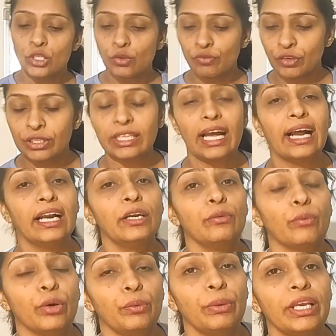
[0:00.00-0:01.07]
So for that,
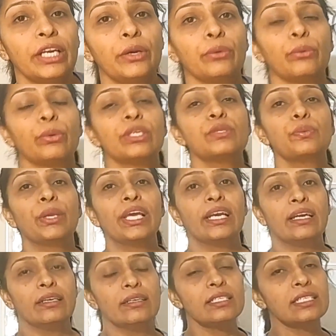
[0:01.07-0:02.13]
what we can do is we can
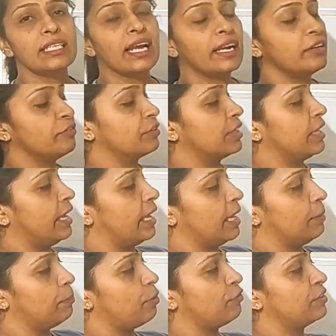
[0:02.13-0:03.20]
understand with the
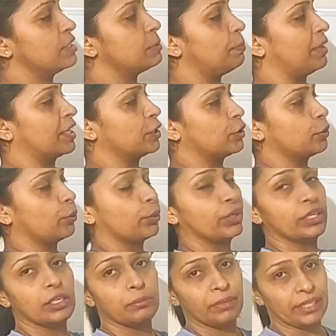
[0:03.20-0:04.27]
help of this
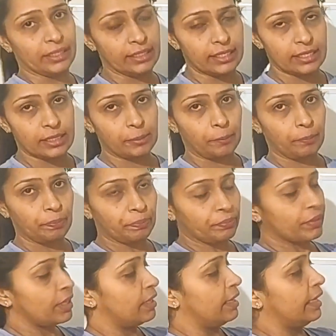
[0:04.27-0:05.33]
pictorial method,
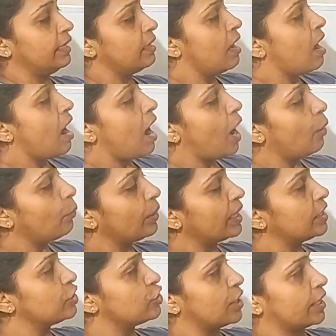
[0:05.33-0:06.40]
right? How we
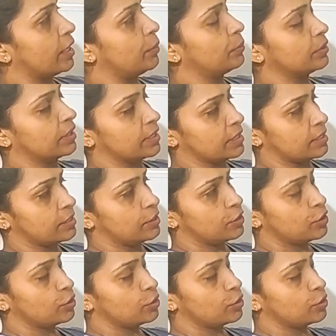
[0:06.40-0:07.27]
can check out this?